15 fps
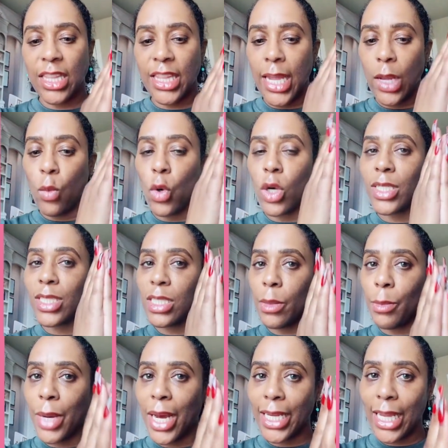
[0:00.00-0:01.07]
that they want
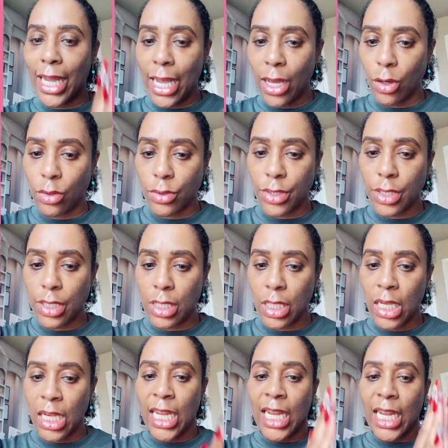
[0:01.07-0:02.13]
somebody else,